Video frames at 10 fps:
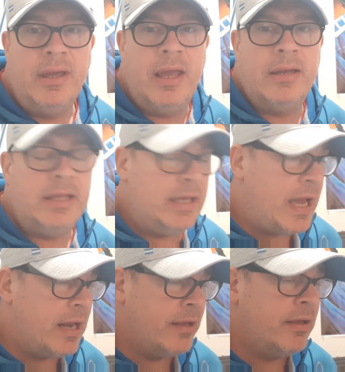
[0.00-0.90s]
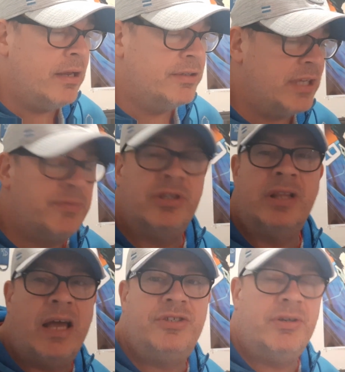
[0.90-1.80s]
and he had an interception
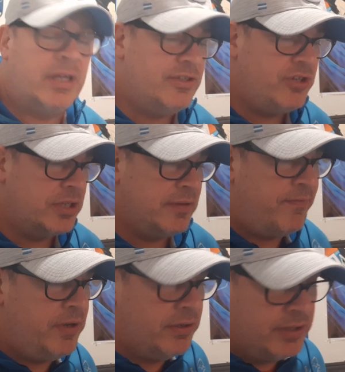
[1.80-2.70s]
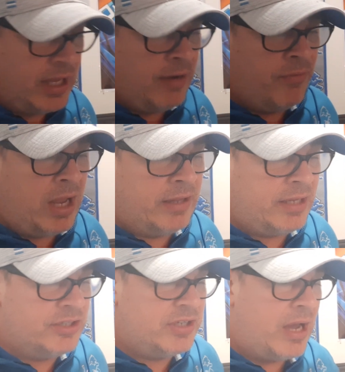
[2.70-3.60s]
last year against Justin Field and ran a
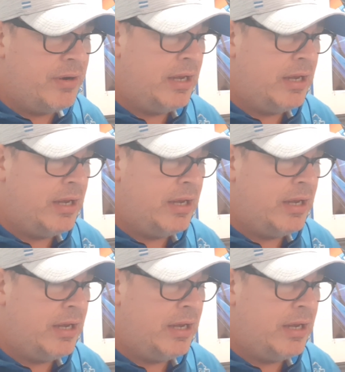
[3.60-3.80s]
touchdown.